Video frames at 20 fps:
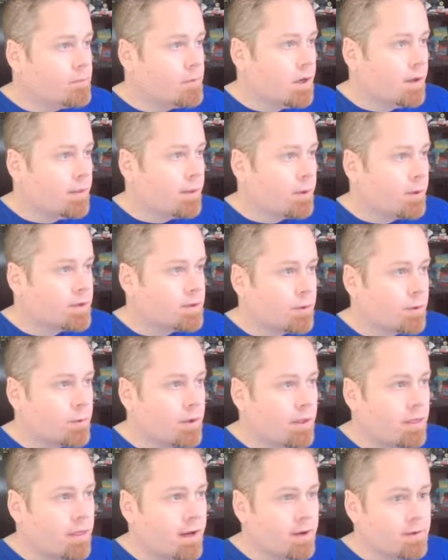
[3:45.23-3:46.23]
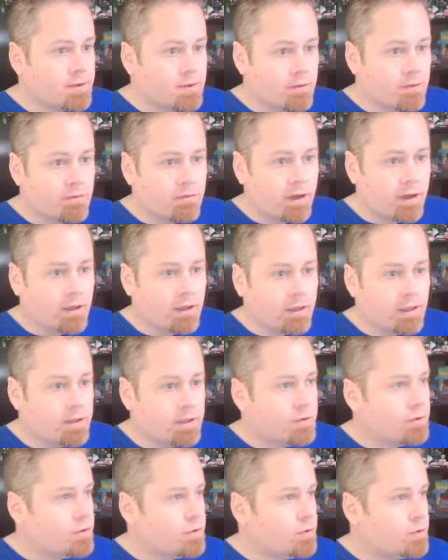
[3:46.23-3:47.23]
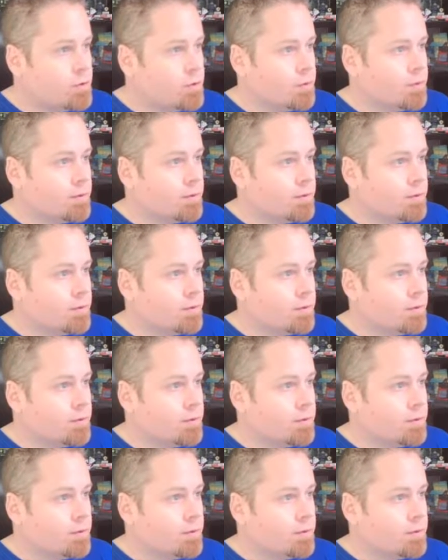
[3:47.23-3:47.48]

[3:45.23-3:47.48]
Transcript: on the Russell 3000 fairly soon.